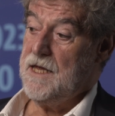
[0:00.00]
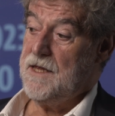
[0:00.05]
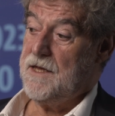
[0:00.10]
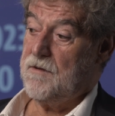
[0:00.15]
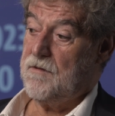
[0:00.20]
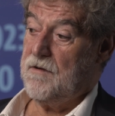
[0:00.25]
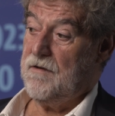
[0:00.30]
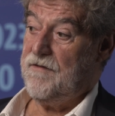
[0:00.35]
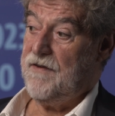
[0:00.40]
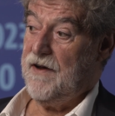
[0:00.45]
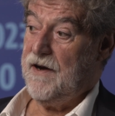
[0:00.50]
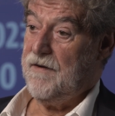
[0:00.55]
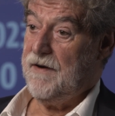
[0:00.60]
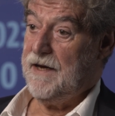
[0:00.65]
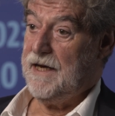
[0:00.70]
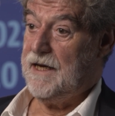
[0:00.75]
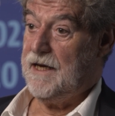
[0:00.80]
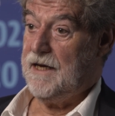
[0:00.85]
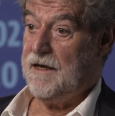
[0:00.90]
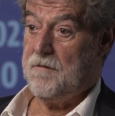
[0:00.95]
There were
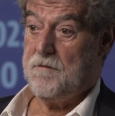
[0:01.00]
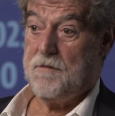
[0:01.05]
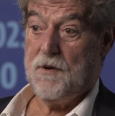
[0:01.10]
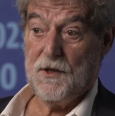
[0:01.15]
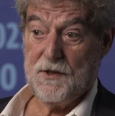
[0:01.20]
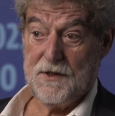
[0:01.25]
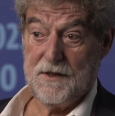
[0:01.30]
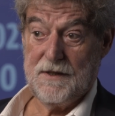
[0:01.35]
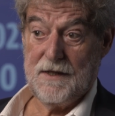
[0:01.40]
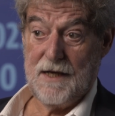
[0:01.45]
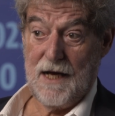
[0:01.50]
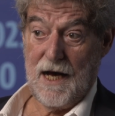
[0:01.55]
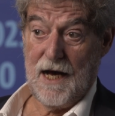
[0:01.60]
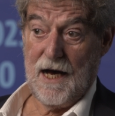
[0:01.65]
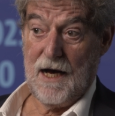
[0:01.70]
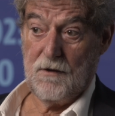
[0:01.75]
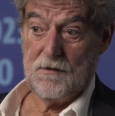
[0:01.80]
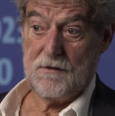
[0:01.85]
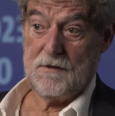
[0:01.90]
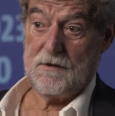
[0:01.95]
very important
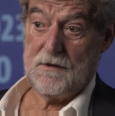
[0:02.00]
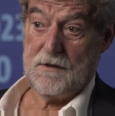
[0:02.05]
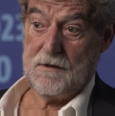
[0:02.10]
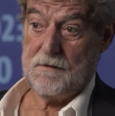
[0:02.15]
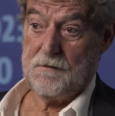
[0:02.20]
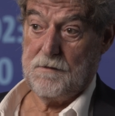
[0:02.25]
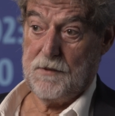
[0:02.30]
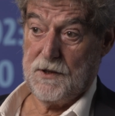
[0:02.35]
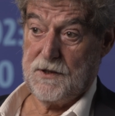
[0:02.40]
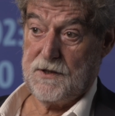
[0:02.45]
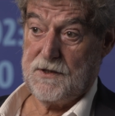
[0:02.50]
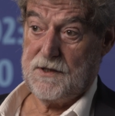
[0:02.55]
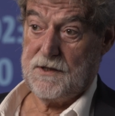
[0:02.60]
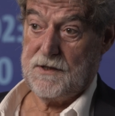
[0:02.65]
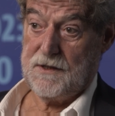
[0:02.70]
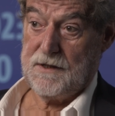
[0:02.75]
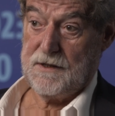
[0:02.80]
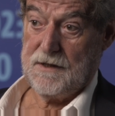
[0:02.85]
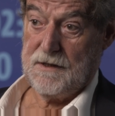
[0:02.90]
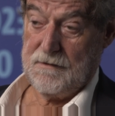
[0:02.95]

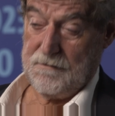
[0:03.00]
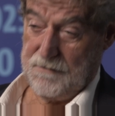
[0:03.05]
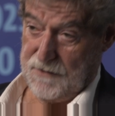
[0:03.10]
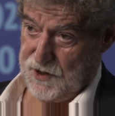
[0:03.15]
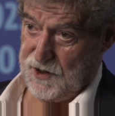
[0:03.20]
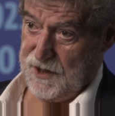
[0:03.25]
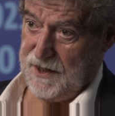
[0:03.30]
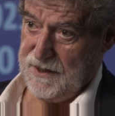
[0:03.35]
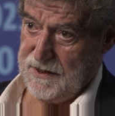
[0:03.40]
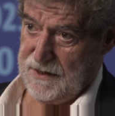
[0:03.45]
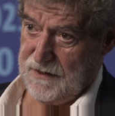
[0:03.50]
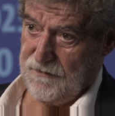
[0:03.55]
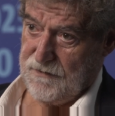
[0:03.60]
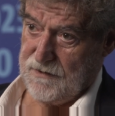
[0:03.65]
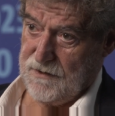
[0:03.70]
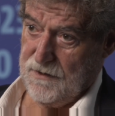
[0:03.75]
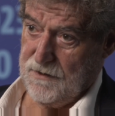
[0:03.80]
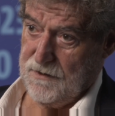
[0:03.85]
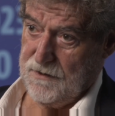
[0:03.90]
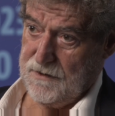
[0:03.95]
outputs, machines of
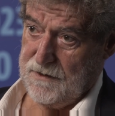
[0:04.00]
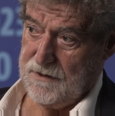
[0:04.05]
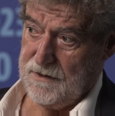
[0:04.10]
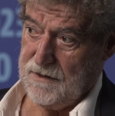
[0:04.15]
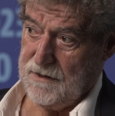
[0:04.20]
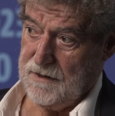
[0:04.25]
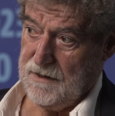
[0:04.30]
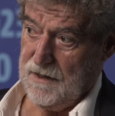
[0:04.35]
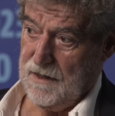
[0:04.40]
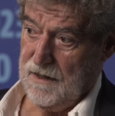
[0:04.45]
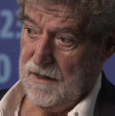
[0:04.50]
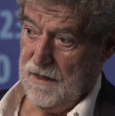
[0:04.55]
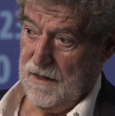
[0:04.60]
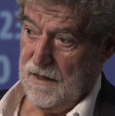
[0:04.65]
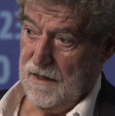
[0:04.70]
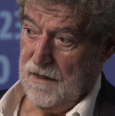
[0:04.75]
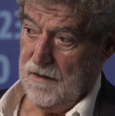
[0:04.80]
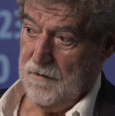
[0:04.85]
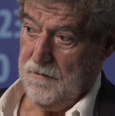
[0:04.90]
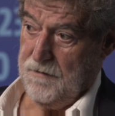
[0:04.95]
course,
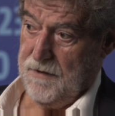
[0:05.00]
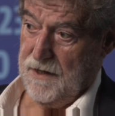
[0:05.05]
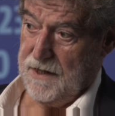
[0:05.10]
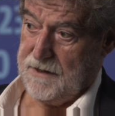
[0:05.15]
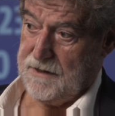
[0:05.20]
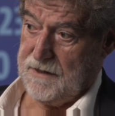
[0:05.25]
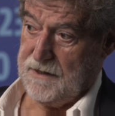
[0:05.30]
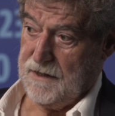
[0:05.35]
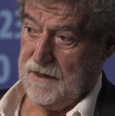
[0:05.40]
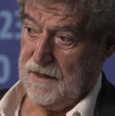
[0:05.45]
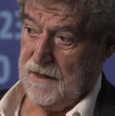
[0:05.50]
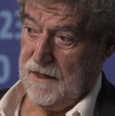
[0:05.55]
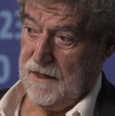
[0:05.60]
but